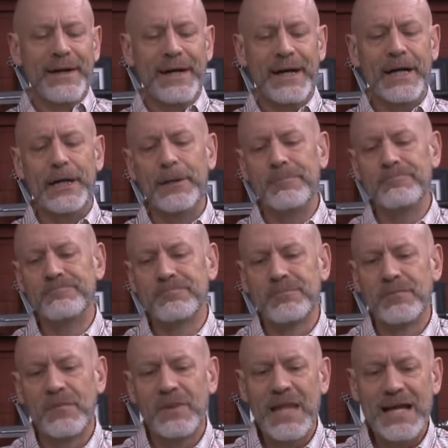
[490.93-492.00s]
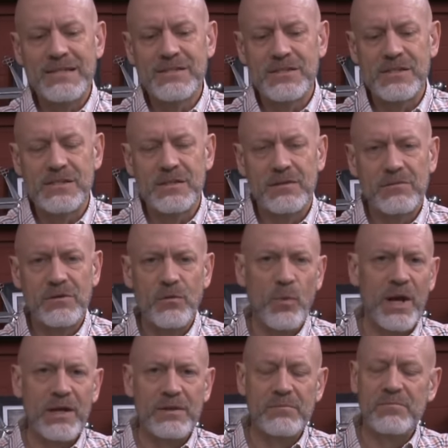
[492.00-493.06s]
Um, that's just the, the,
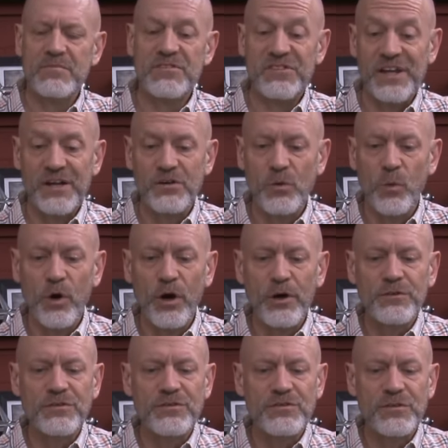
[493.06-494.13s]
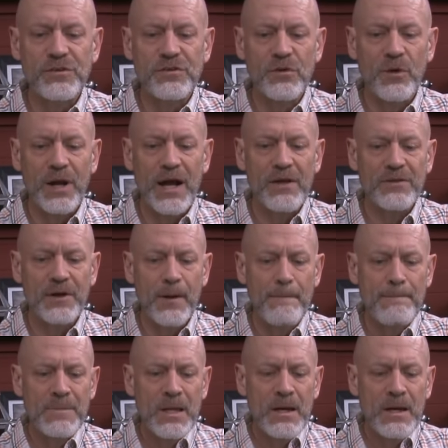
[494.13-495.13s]
way that slander works is just throw it out there.